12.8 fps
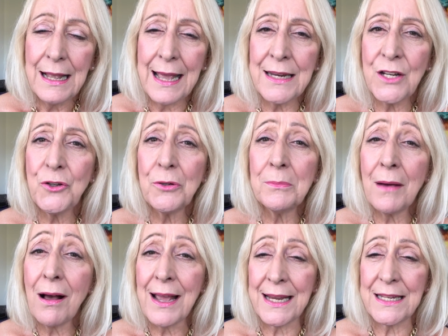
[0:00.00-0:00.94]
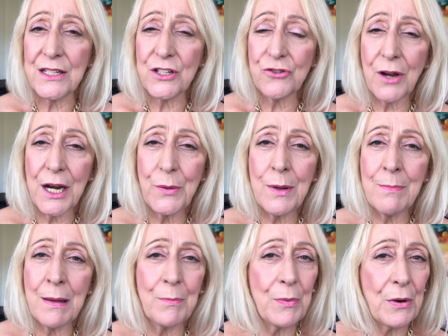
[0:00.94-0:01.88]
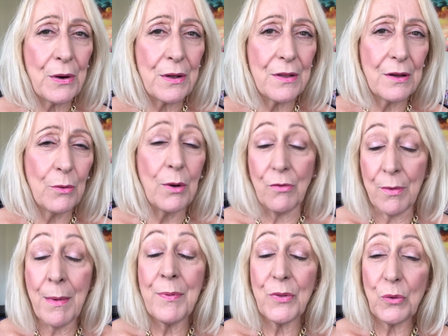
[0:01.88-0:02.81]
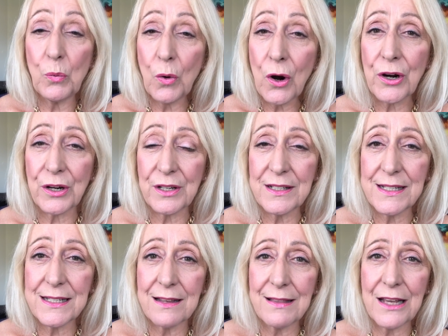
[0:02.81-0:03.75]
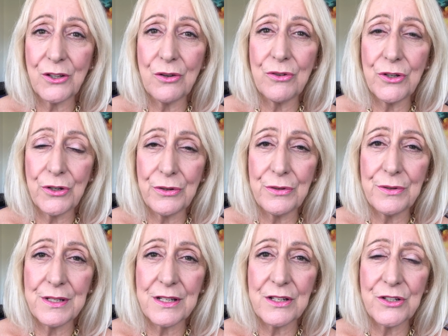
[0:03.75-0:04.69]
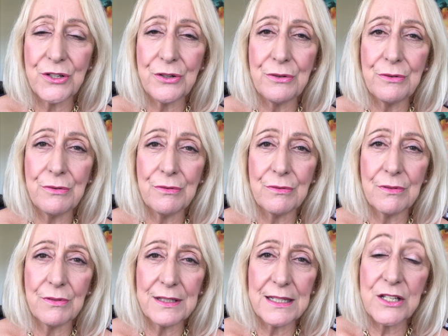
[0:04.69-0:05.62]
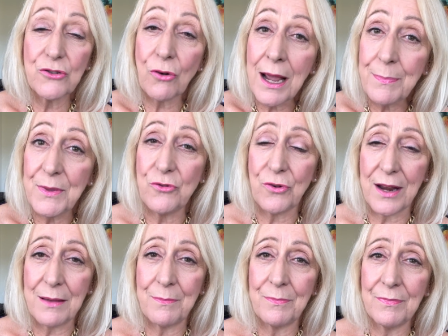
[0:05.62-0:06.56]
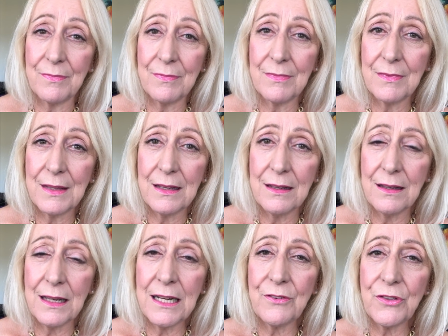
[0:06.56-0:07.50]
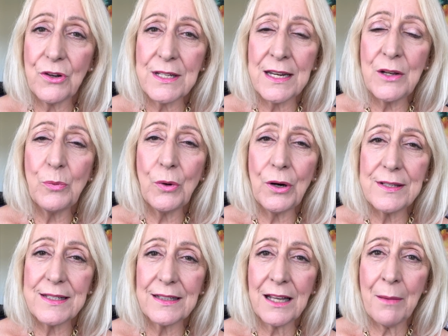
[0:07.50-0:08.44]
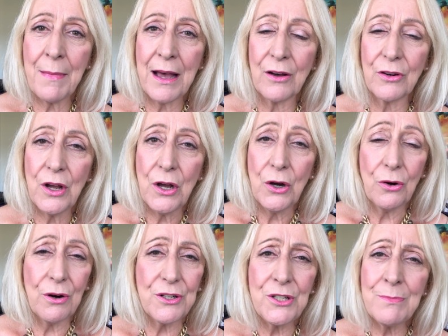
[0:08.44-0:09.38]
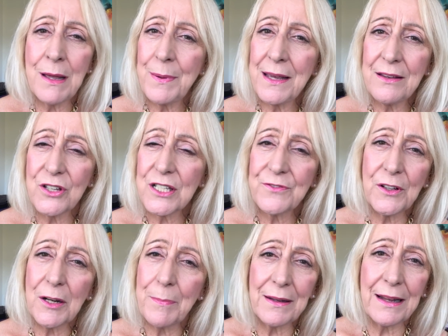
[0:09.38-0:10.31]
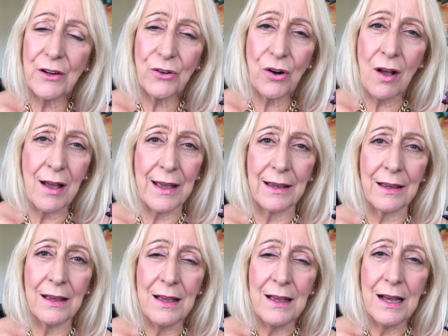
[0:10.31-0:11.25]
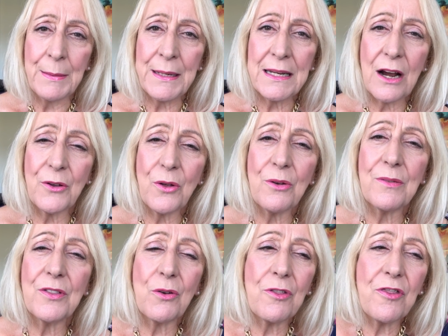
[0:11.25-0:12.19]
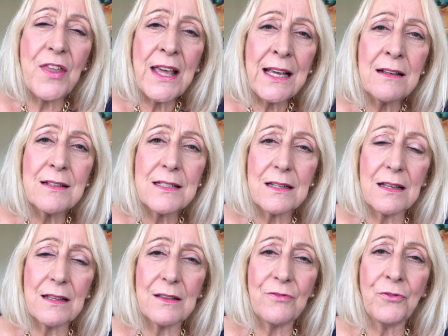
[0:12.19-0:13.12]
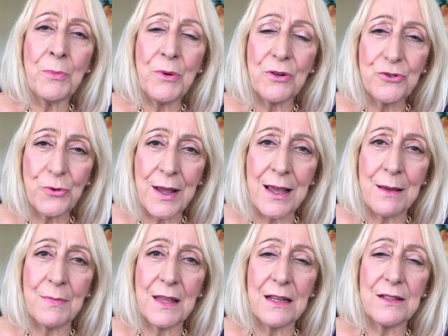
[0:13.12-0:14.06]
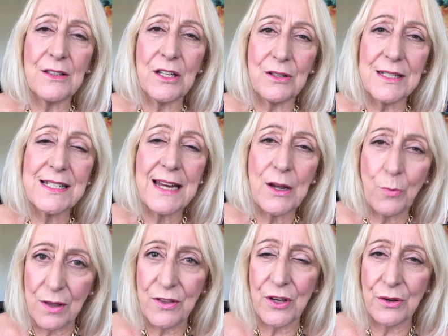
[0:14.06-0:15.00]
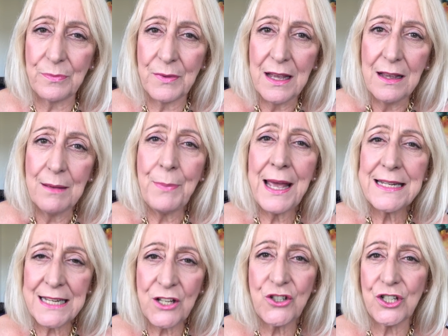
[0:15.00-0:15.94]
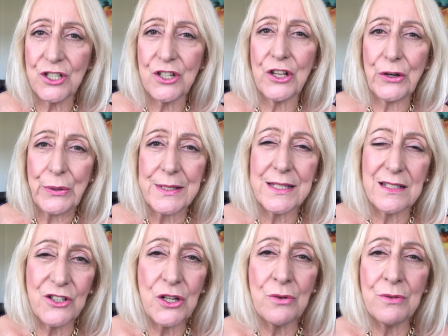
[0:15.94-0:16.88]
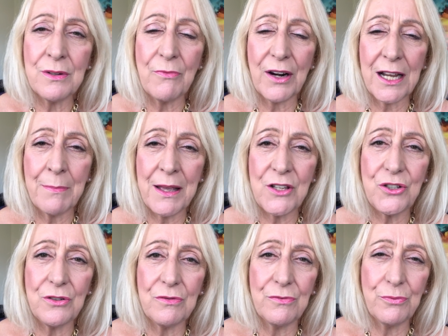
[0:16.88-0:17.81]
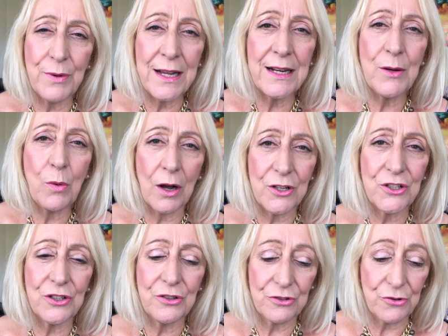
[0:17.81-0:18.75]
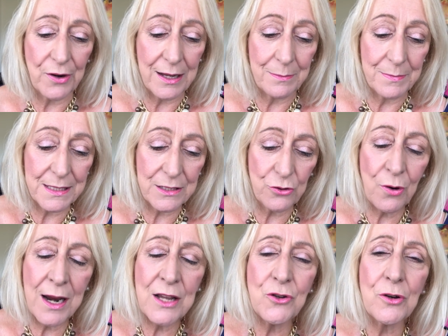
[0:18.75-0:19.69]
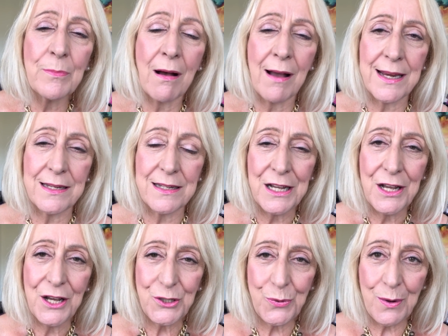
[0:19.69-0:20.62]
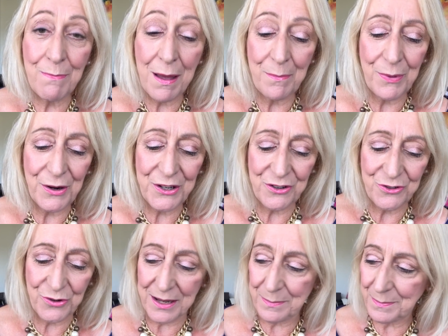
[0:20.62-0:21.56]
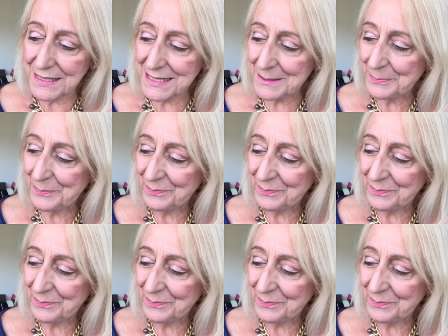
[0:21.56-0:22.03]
And in your mind, try to remember, well, remember the words that you use to describe the dream and if there's any words that come out or do you maybe just feel a bit like crying i mean are there there are things from your dream that, that stay with you pay attention to those joan recommends you really watch your dreams train your mind to remember your dreams